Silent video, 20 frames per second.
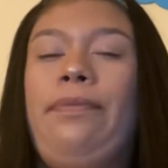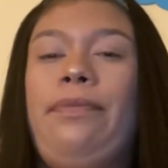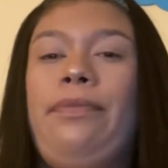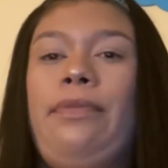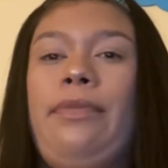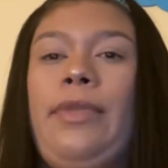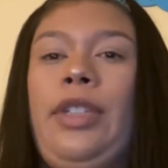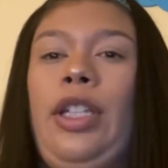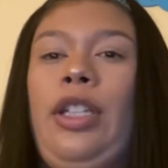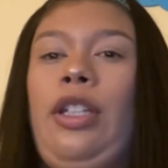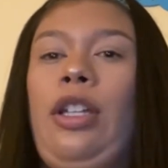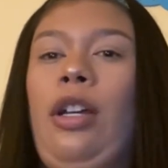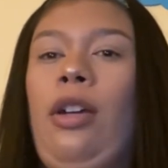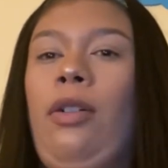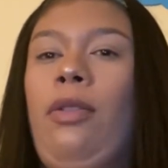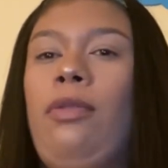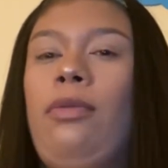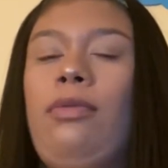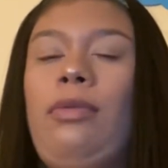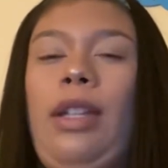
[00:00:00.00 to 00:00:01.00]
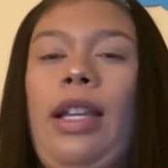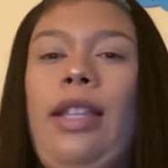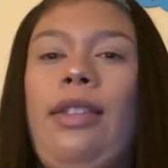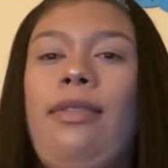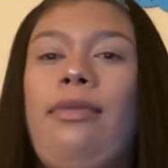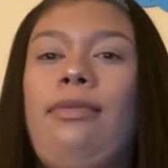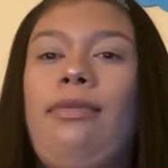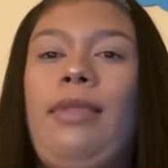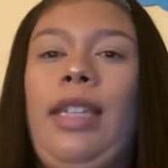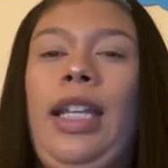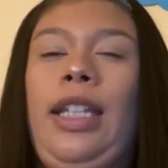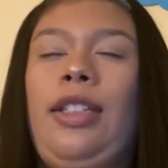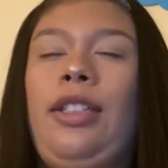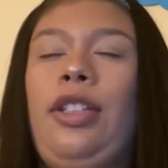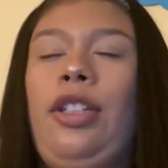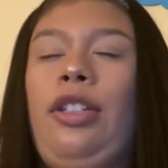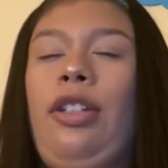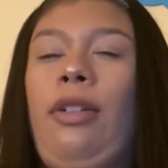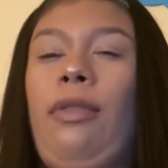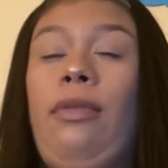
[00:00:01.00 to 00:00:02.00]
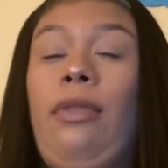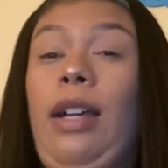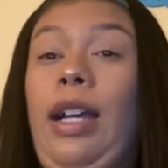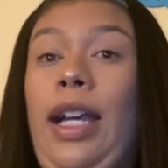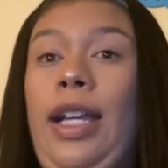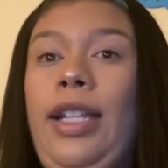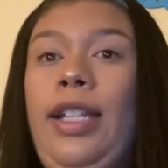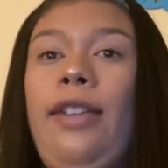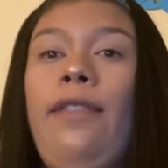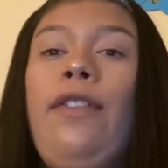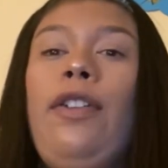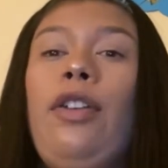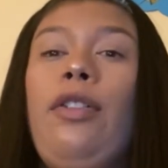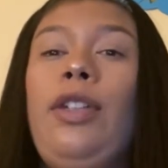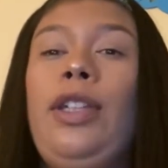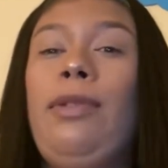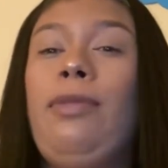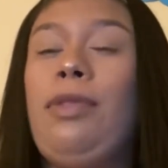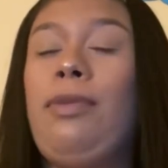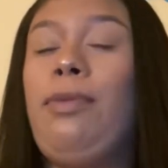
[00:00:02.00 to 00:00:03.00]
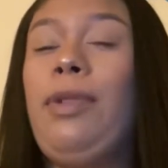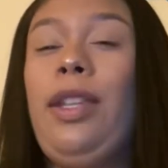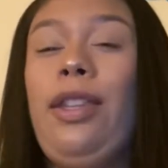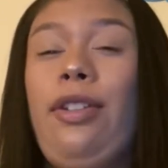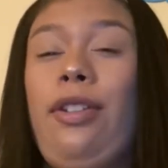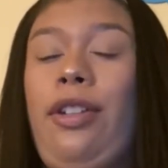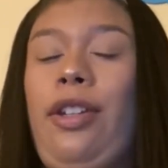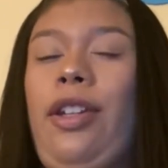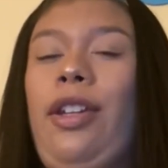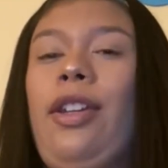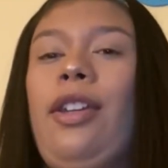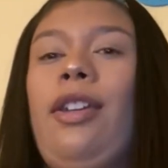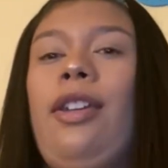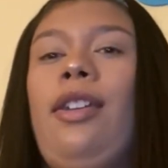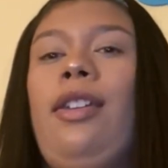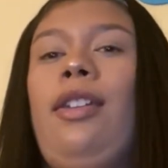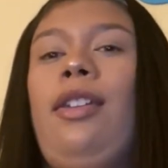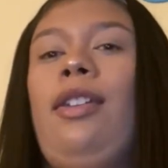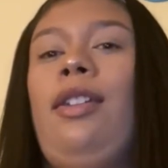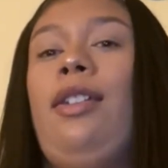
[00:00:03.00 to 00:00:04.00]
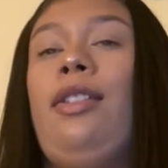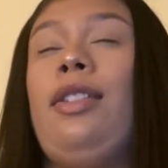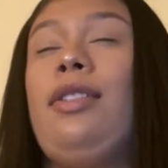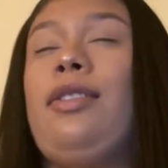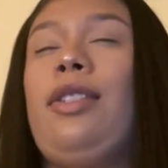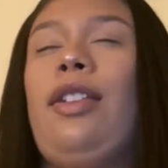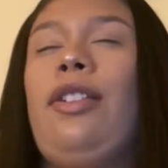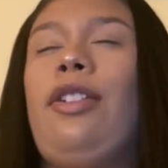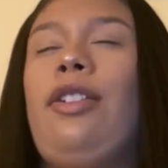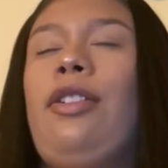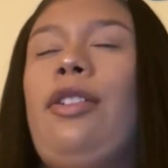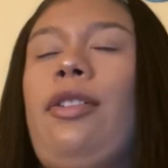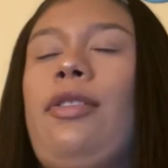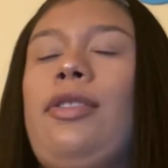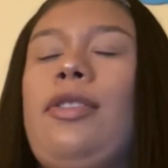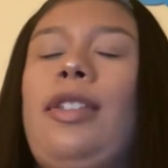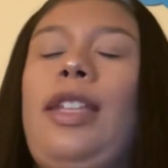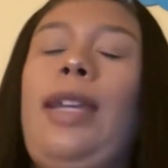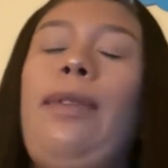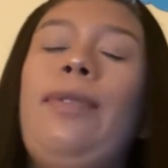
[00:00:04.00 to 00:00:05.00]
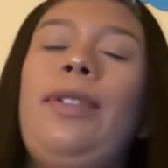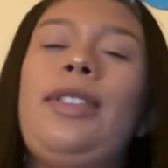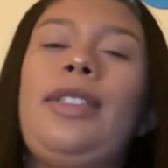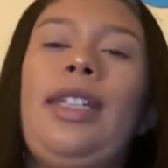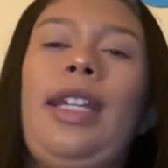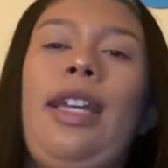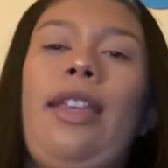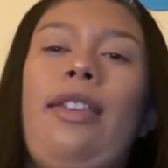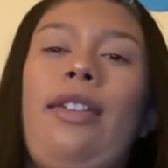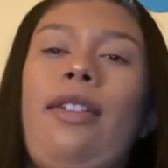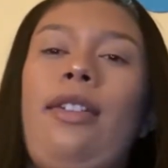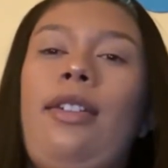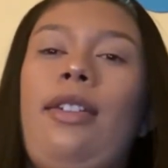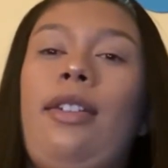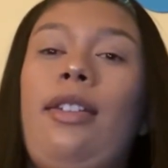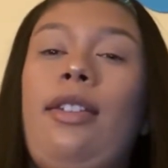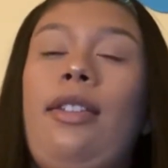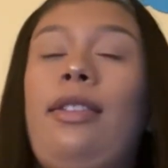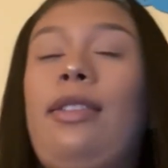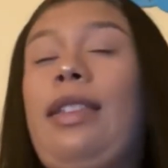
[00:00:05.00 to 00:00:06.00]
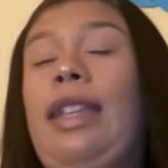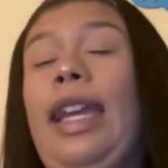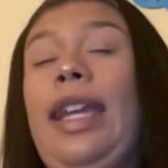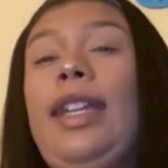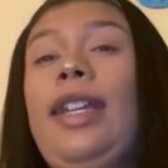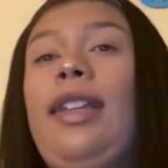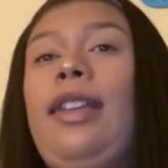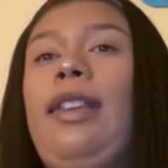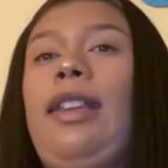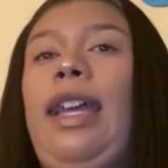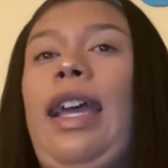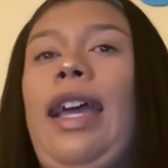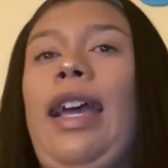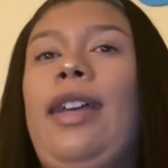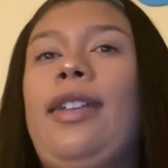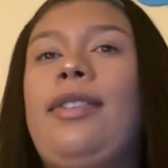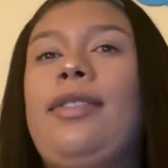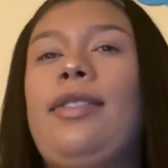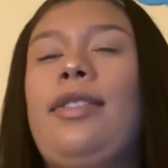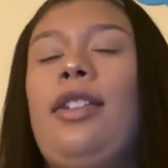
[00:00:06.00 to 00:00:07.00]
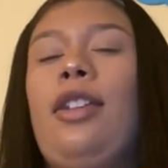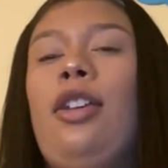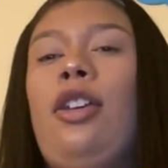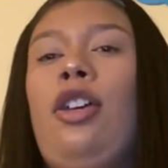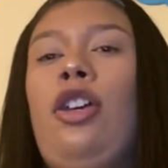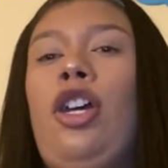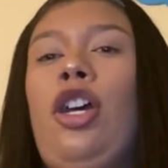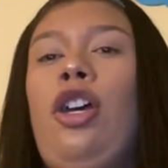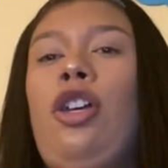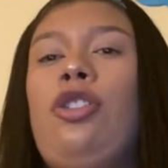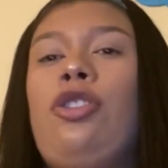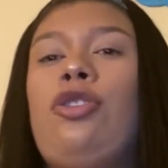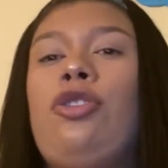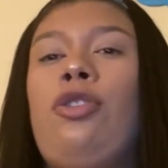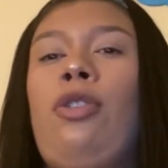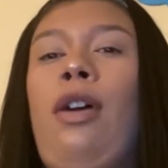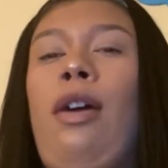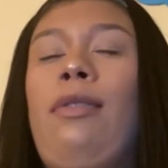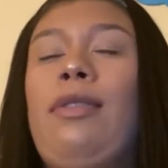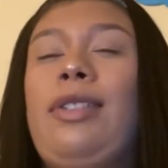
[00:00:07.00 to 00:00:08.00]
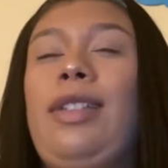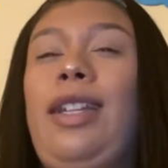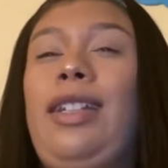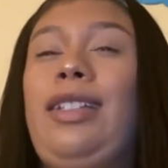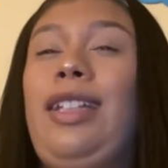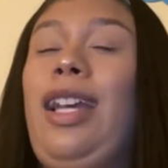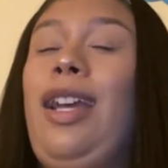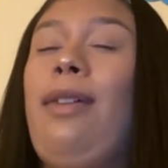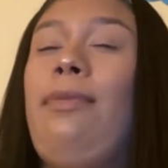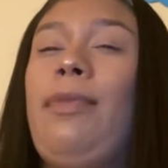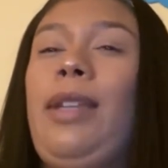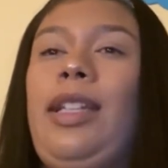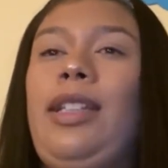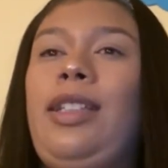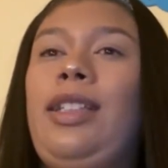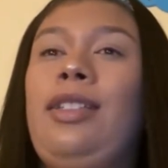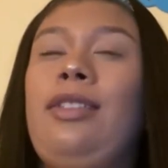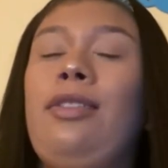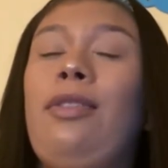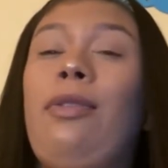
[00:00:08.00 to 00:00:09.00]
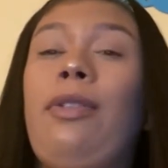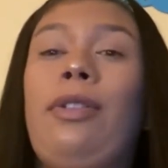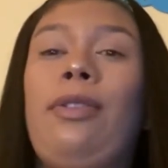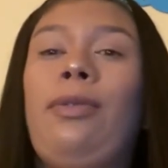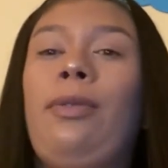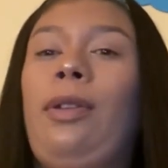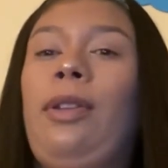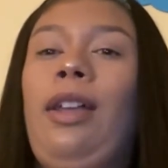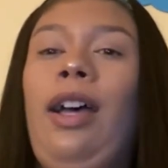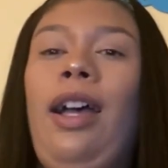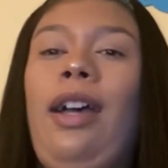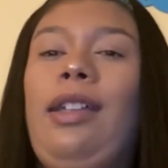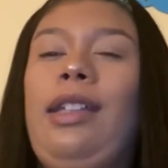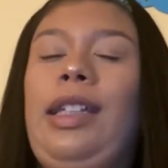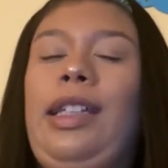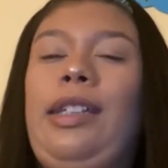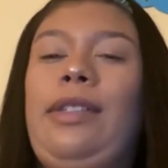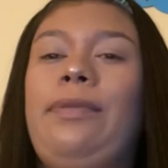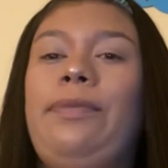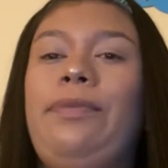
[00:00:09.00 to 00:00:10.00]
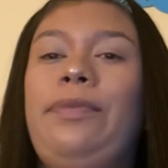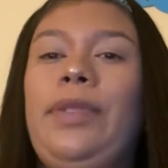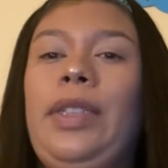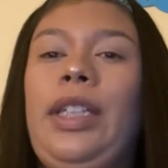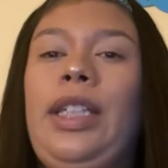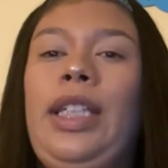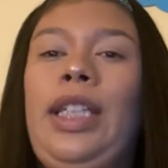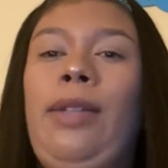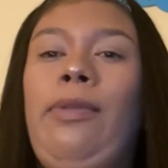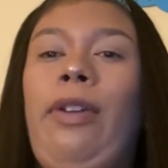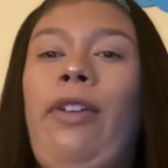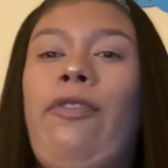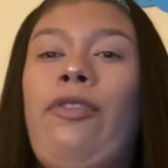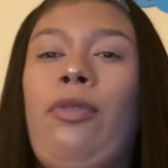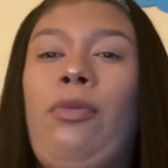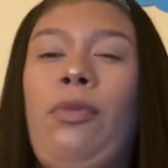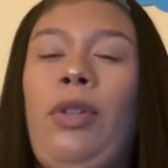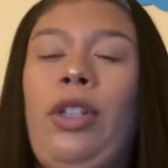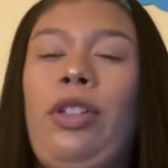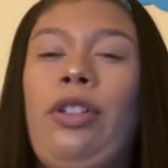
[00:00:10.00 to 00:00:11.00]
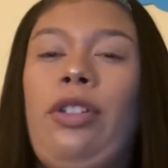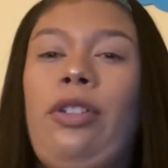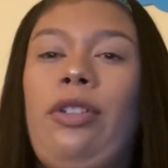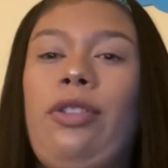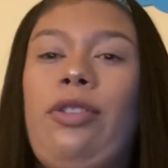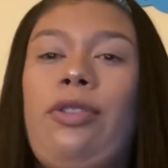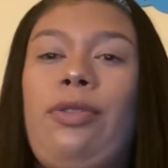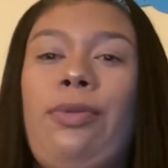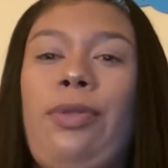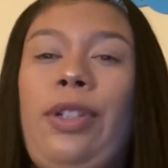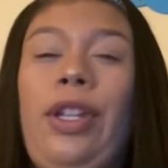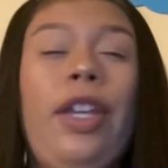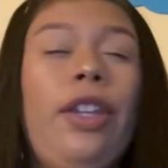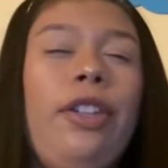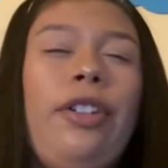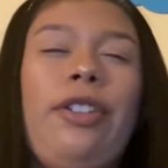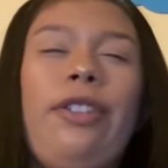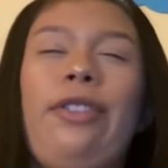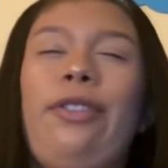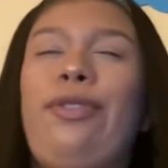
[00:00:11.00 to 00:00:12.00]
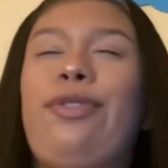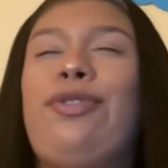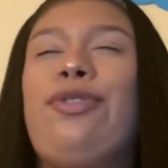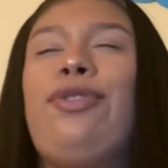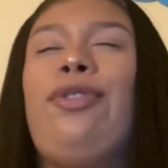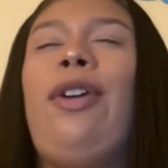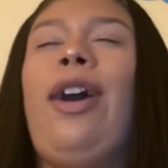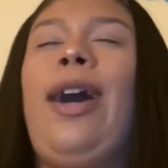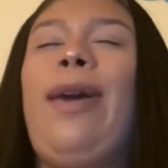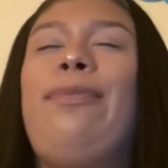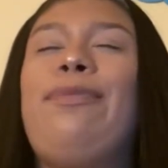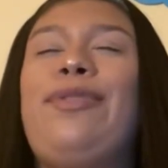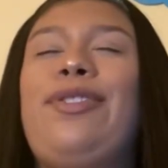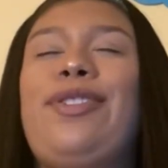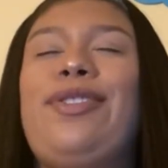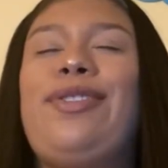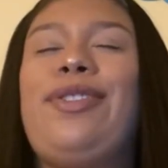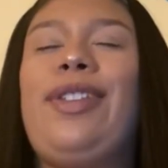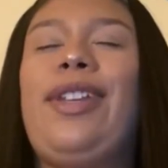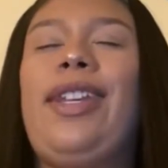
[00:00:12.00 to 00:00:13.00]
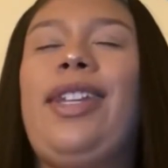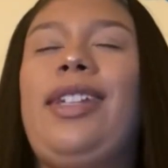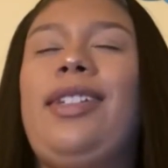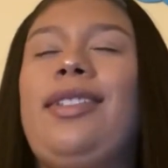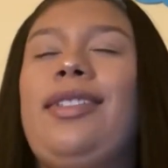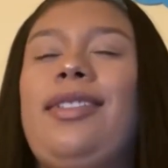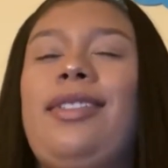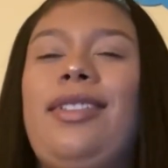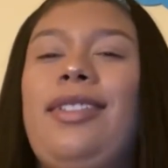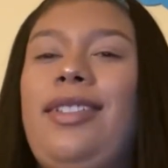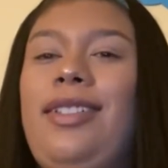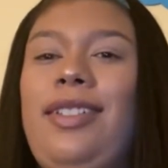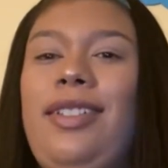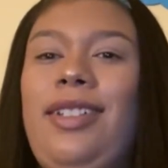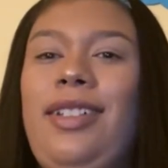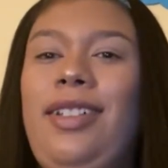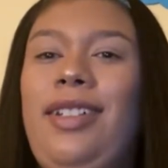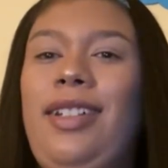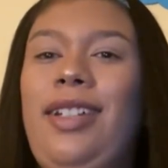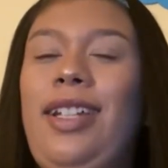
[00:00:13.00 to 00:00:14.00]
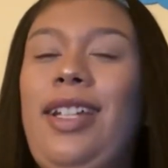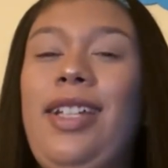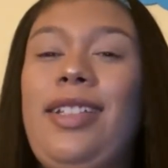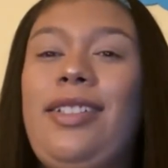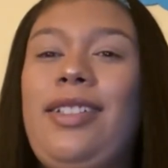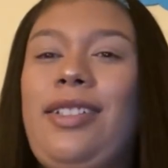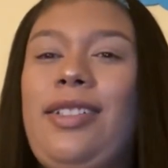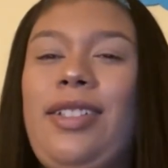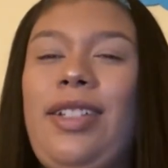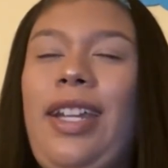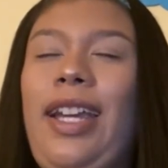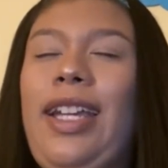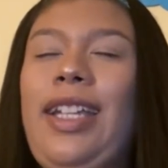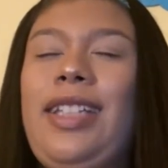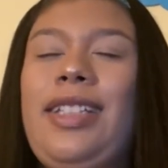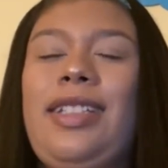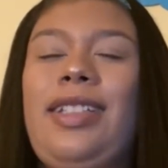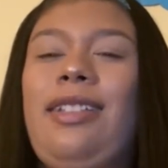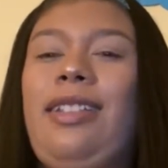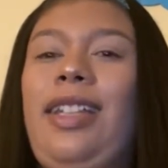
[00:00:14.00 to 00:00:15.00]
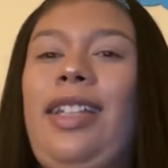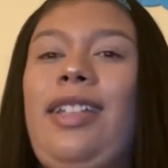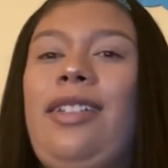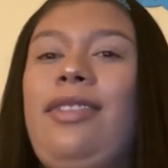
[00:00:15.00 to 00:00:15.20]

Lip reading: You know, and like, you know, I didn't even know he was with her, this other girl. So they were together. They didn't last. So I was like, damn, like, he's going through a lot. Like, he went from one girl to another girl. So I'm just like, it's just crazy. Like,